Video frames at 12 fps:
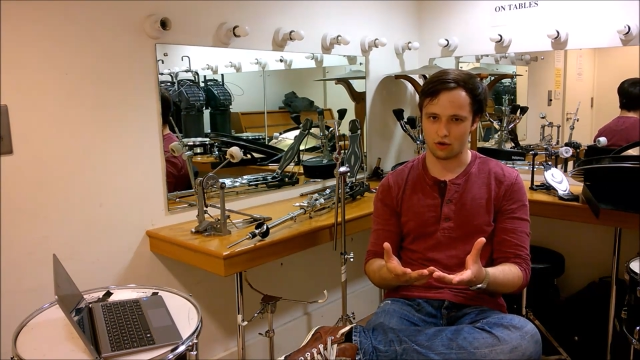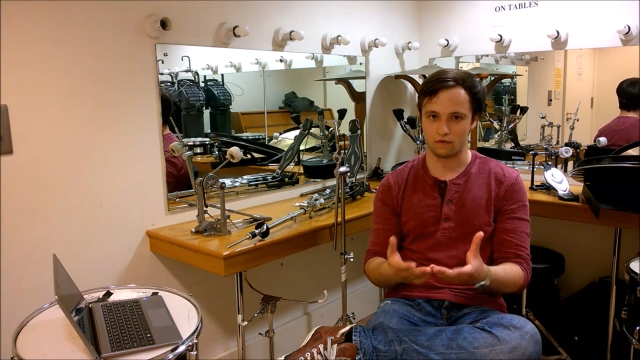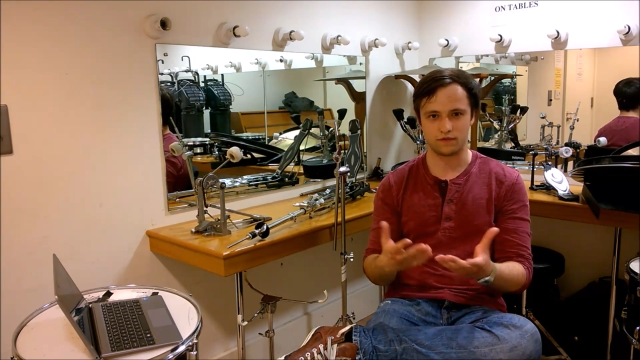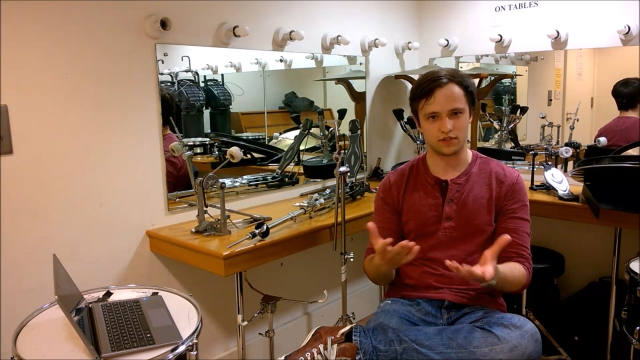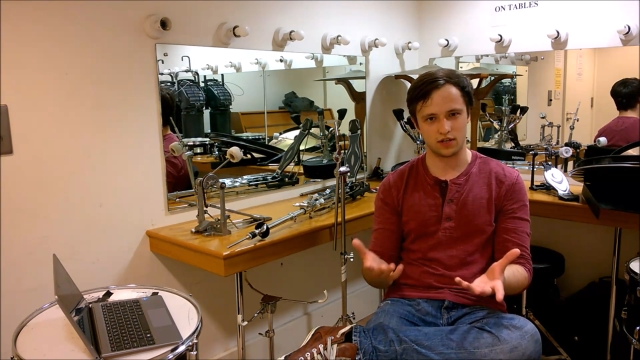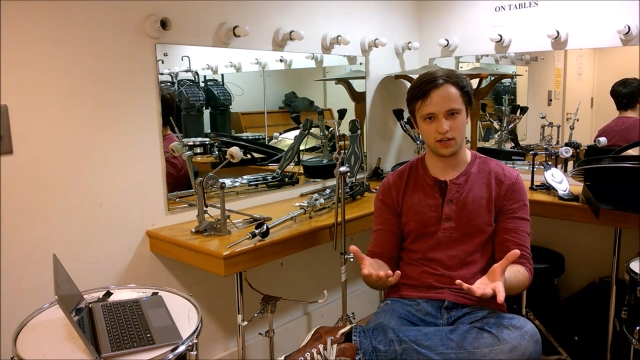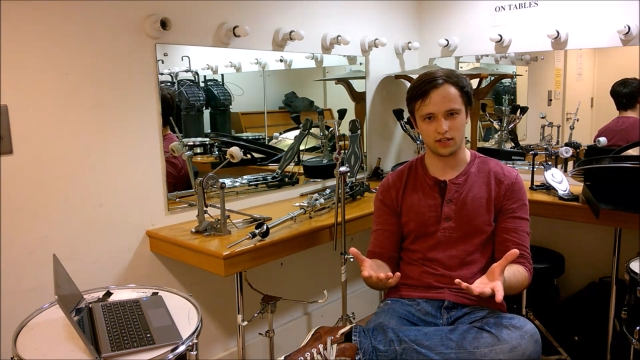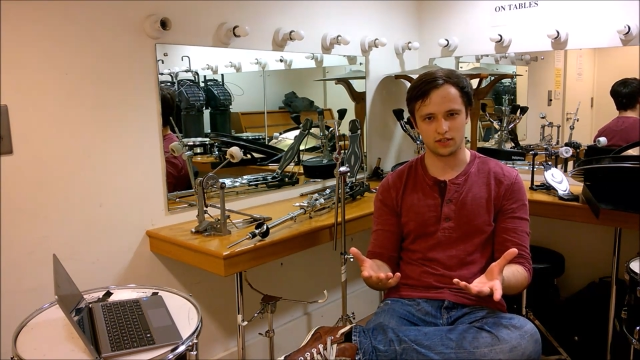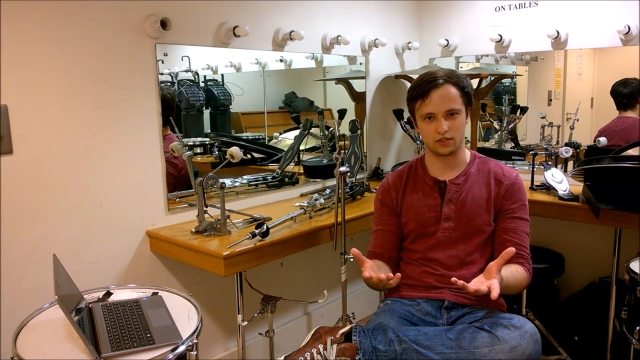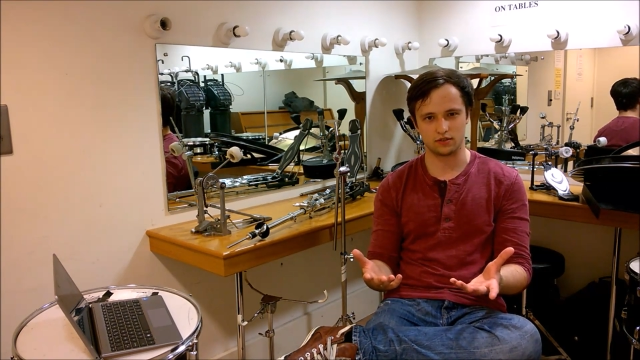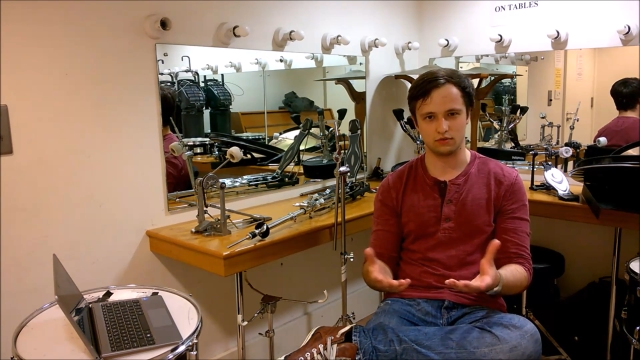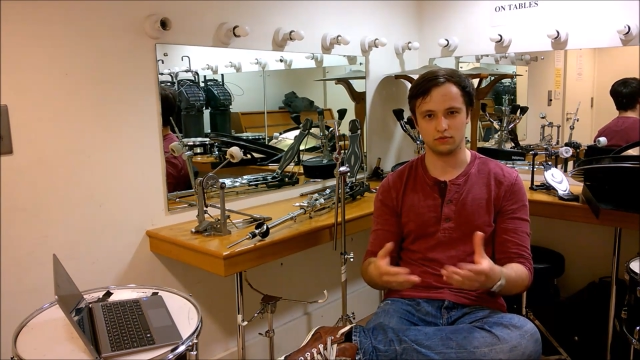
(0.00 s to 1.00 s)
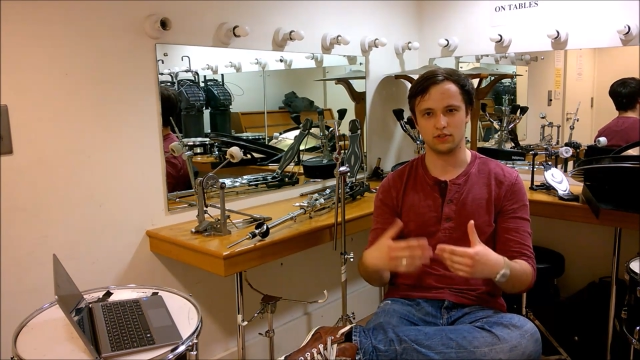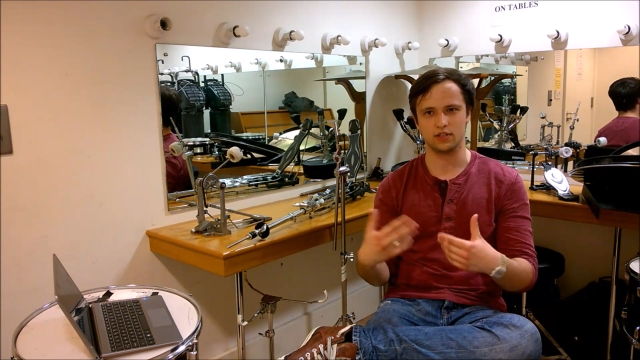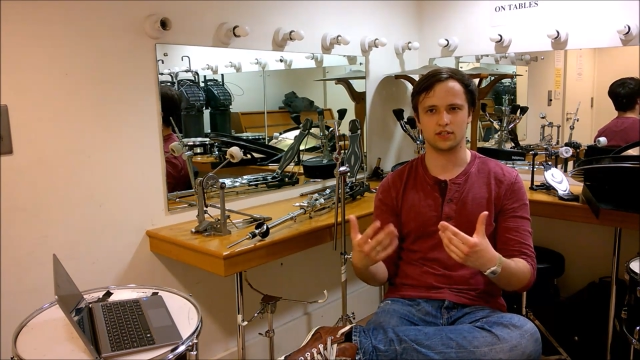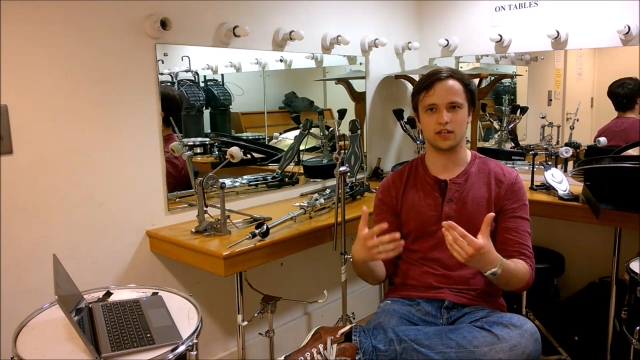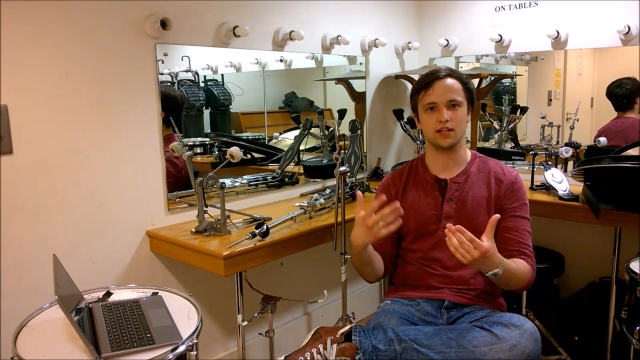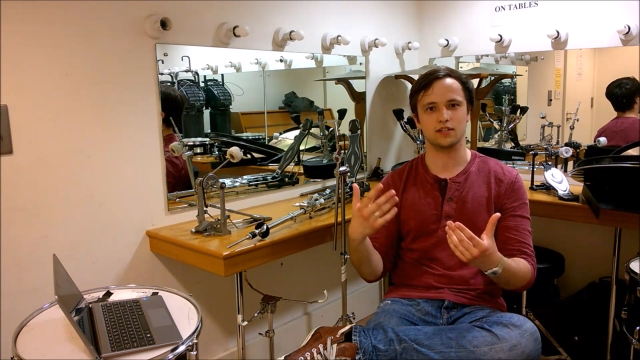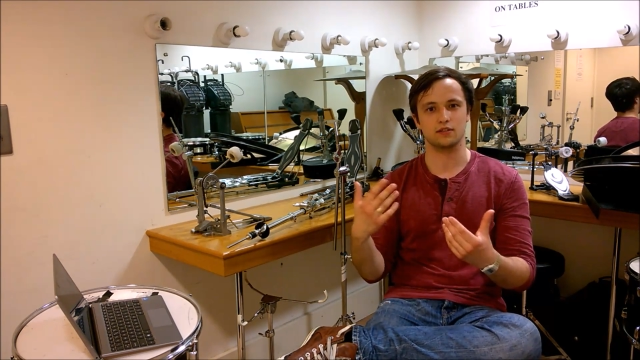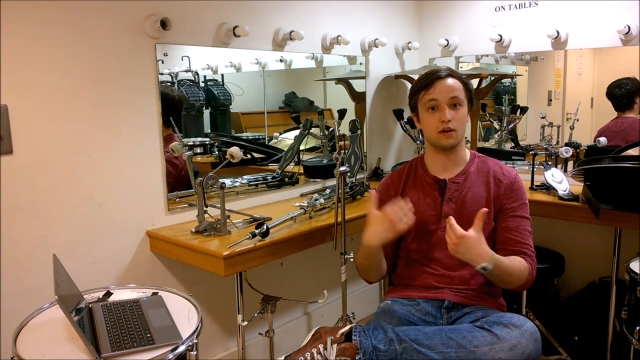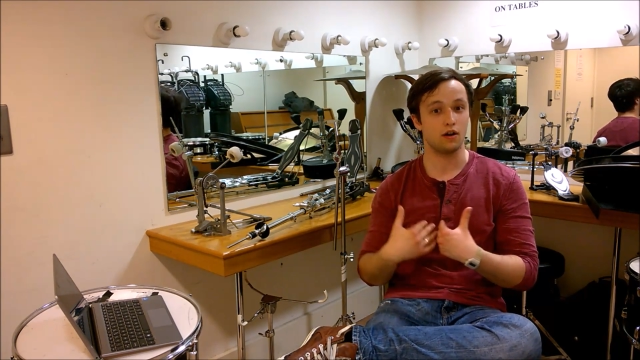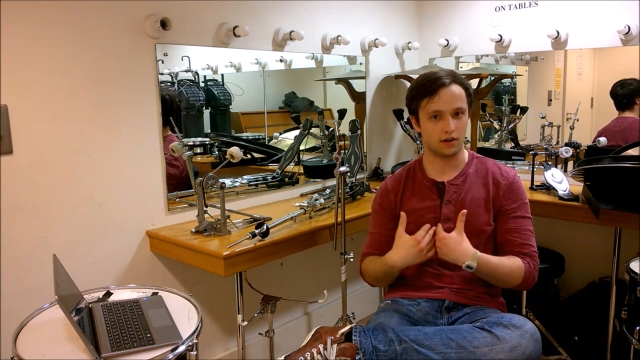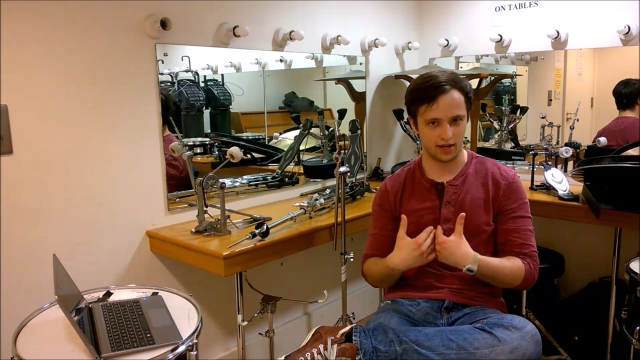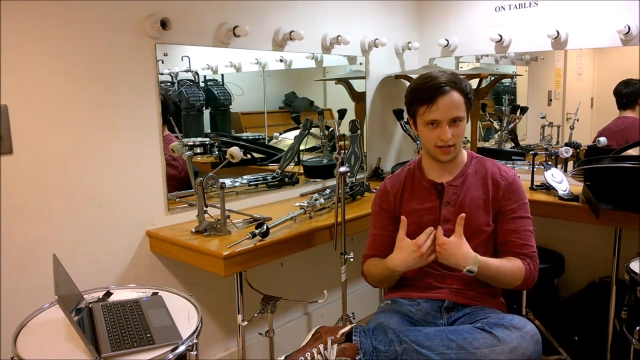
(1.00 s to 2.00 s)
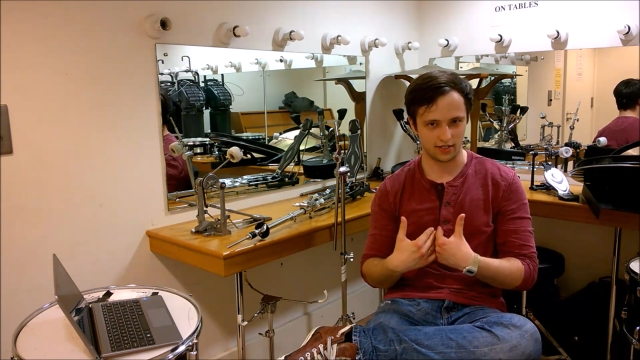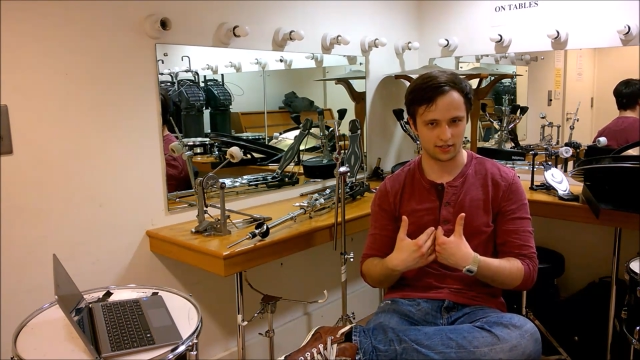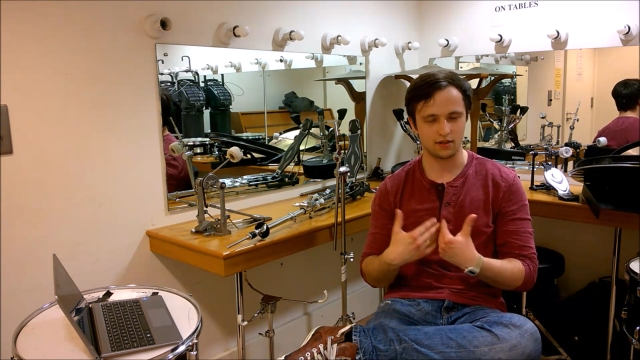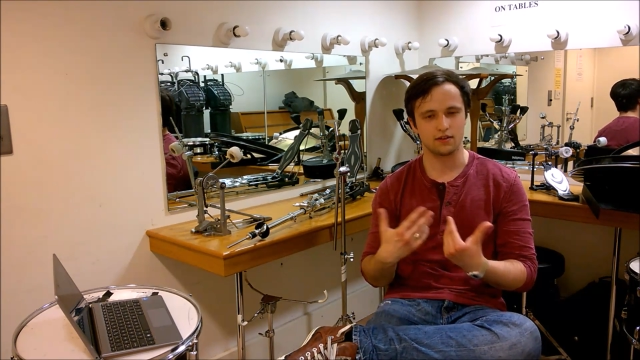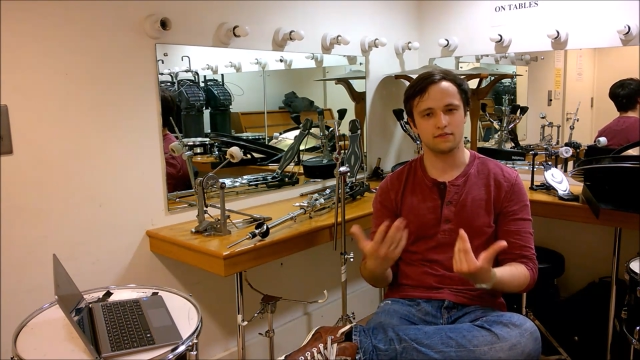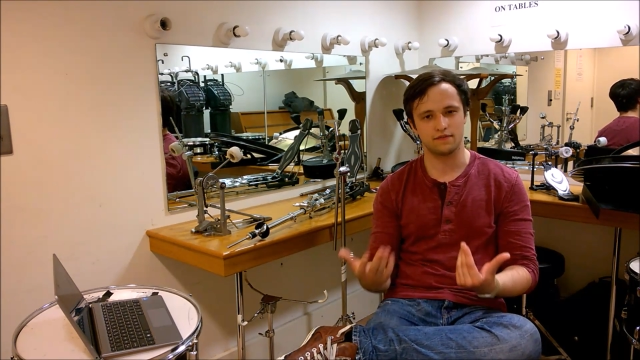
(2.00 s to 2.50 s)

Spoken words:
of science, or in this case, our case,